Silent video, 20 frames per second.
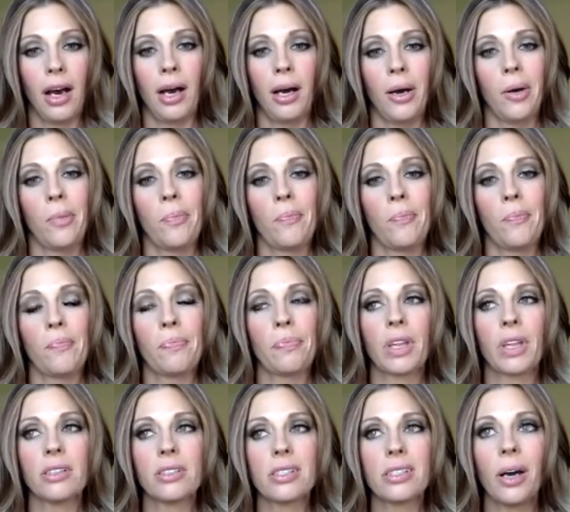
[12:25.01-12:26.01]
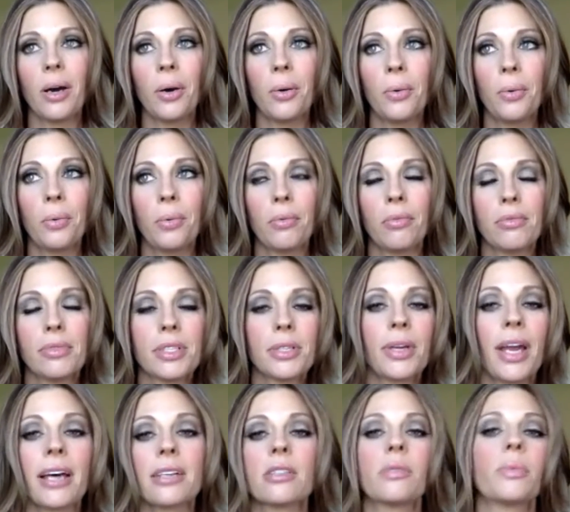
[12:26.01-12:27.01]
um, so
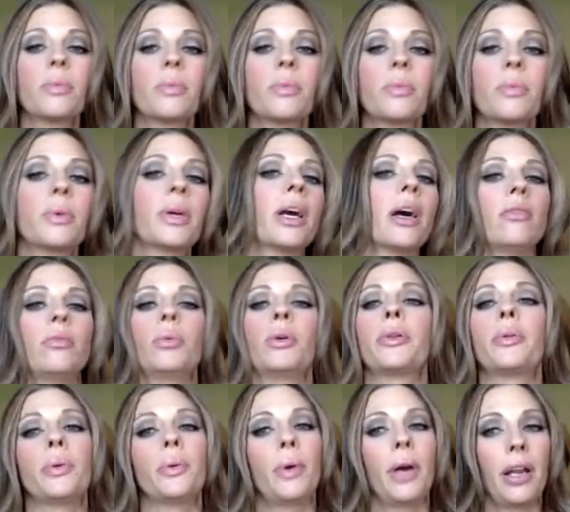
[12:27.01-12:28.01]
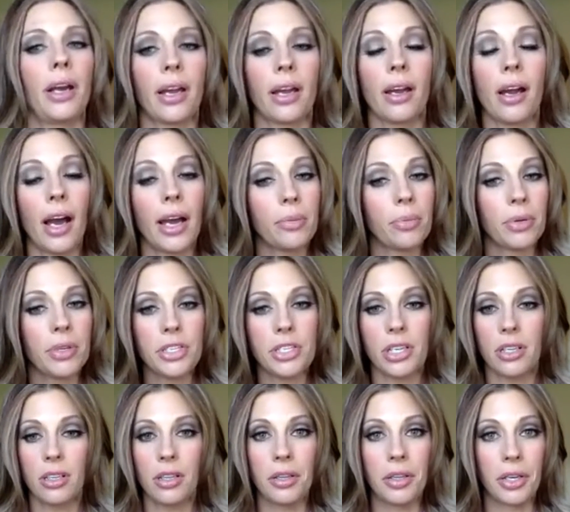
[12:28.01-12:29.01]
so yeah, so we kind of worked through, and I I
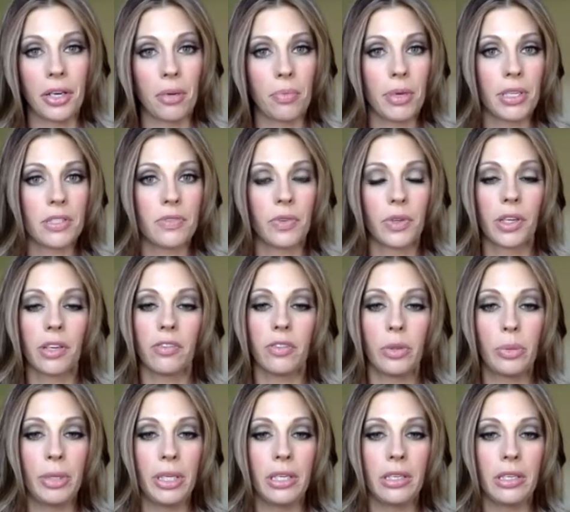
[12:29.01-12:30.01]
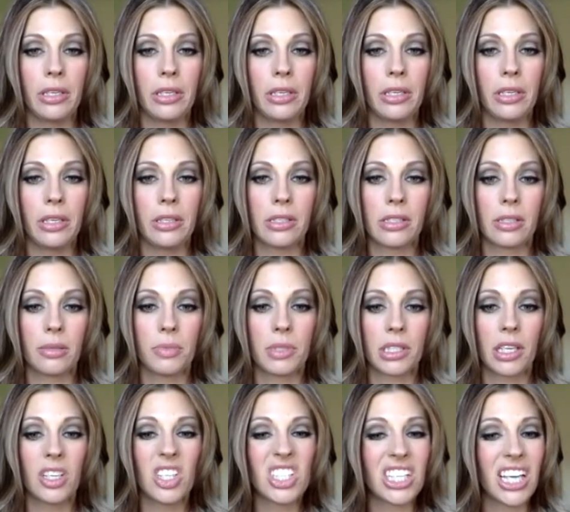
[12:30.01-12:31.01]
appreciated the therapist for giving me some
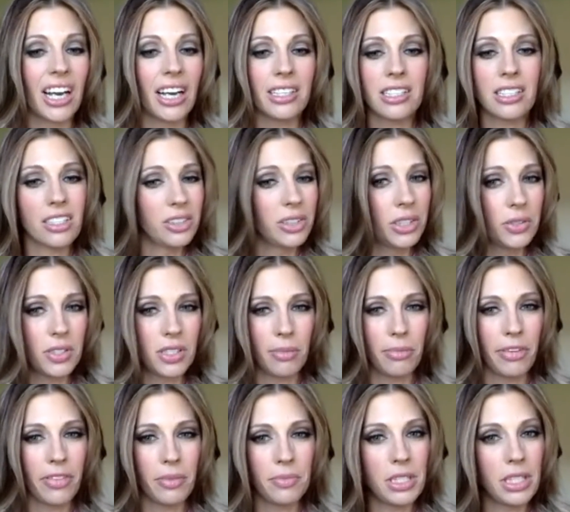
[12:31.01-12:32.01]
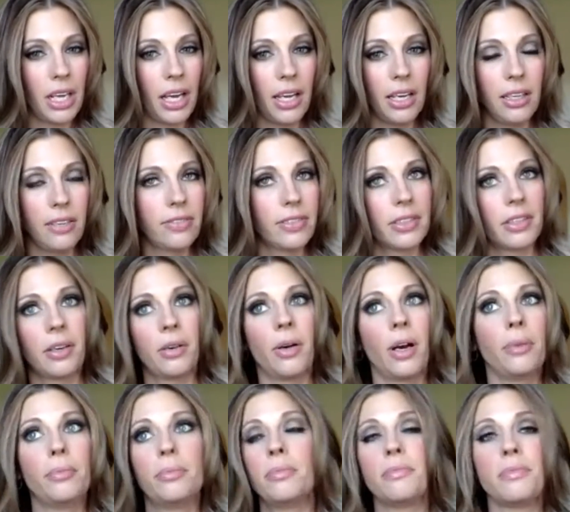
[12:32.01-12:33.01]
skills, and I still use some of them today, even
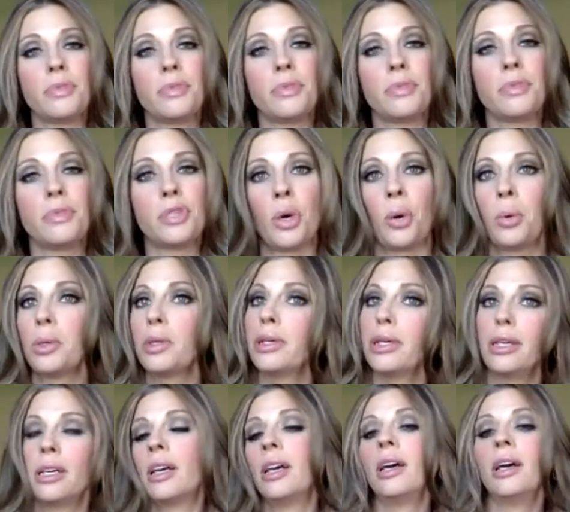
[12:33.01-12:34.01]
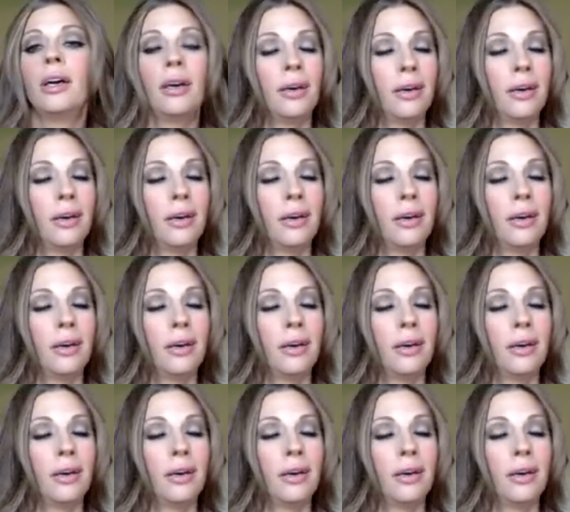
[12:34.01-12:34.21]
though I'm totally